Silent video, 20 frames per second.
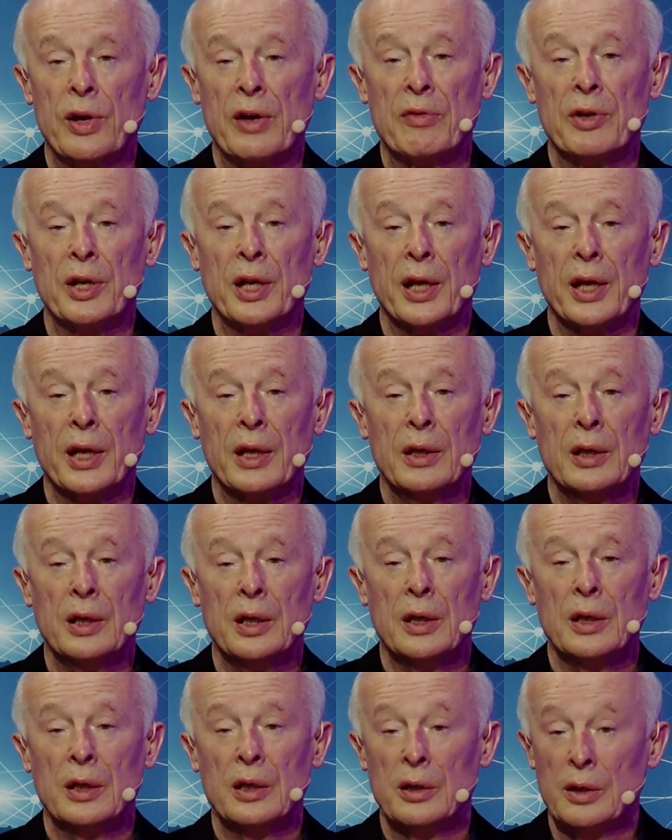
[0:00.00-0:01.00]
traveling,
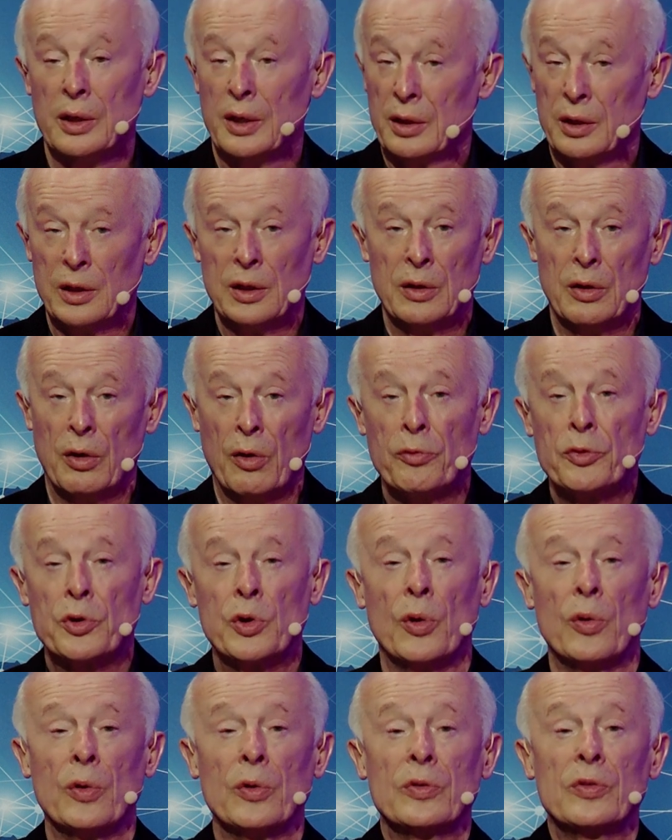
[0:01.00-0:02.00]

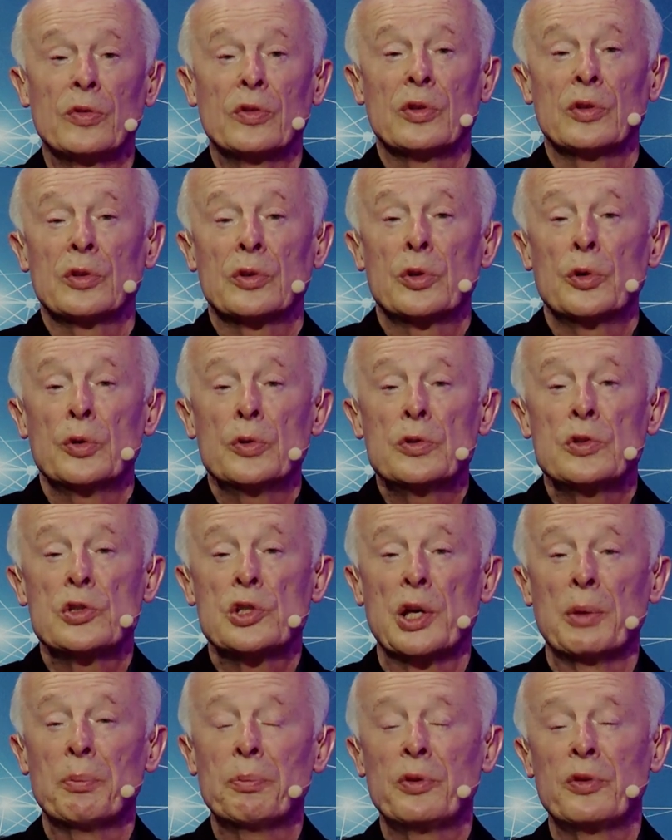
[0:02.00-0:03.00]
of course,
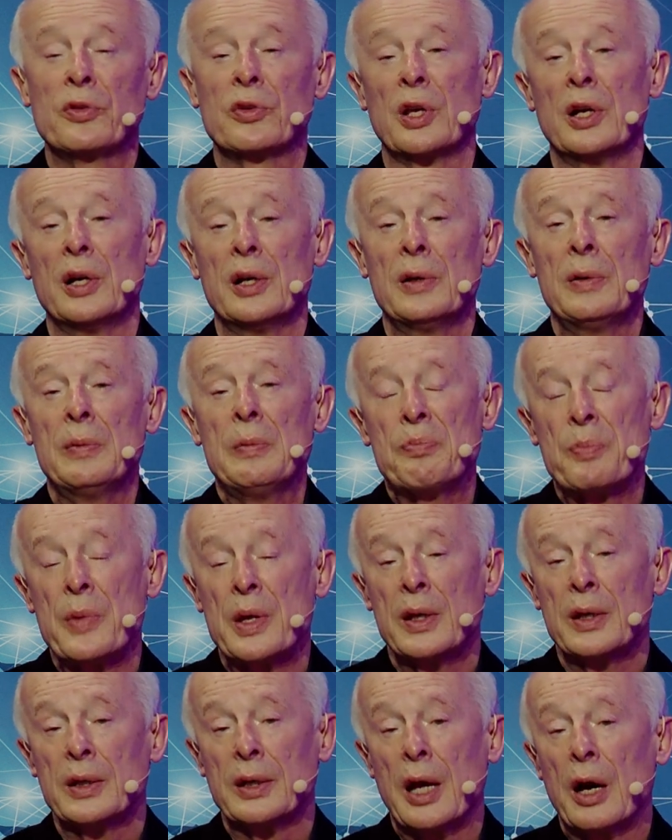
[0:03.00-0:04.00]
cruise ships. Now,
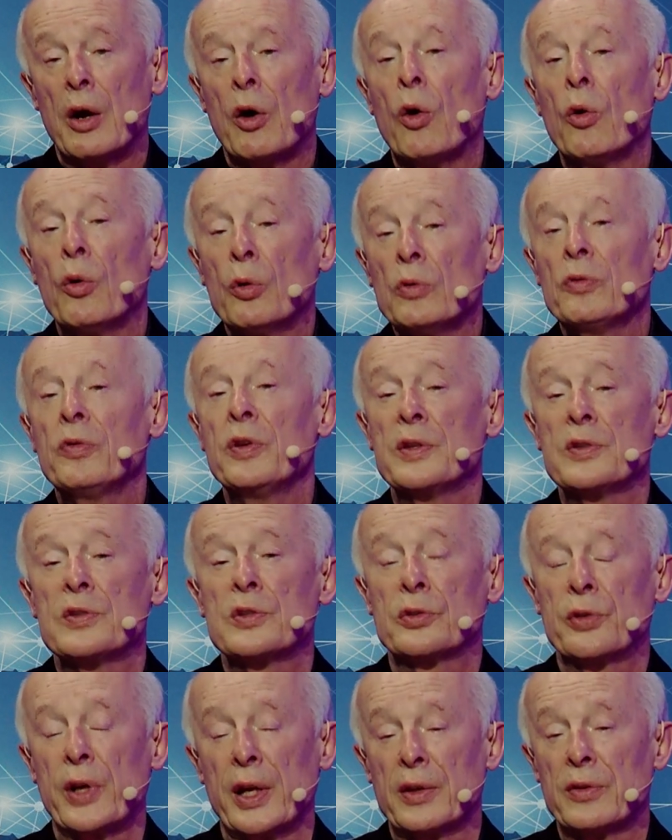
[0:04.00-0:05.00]
all
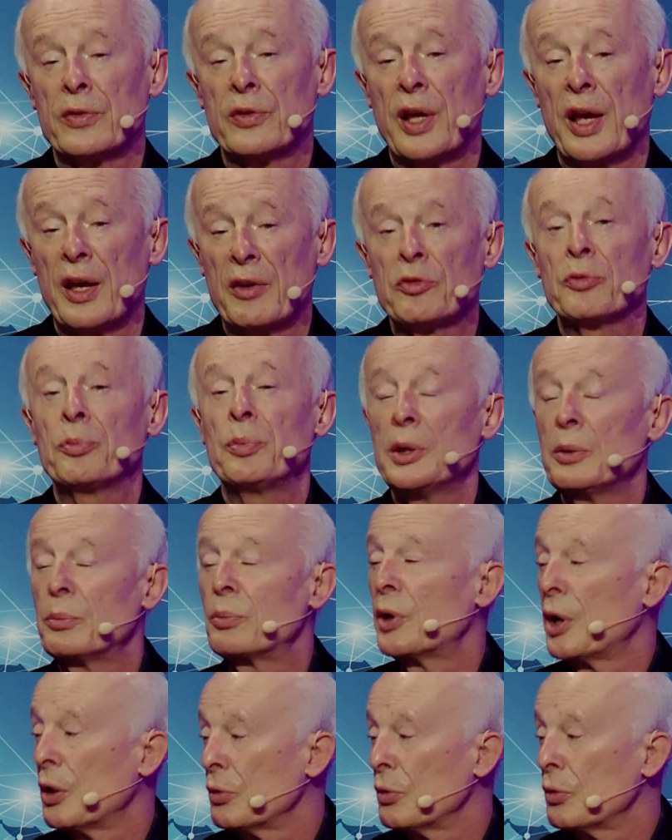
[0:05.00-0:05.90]
these trends have been